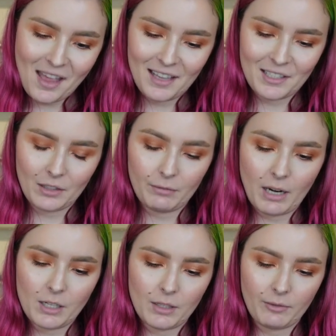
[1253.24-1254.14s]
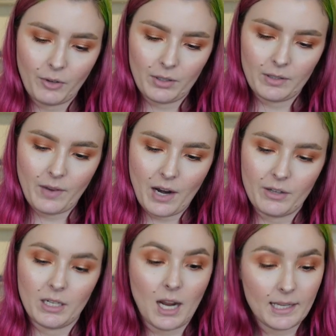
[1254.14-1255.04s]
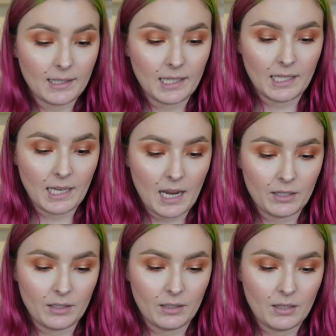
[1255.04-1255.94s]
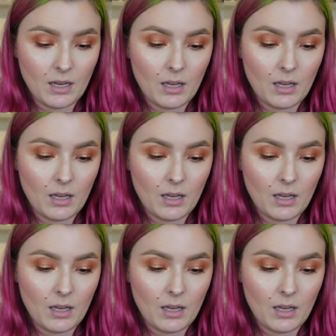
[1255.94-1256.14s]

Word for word: until a raging forest fire in an isolated canyon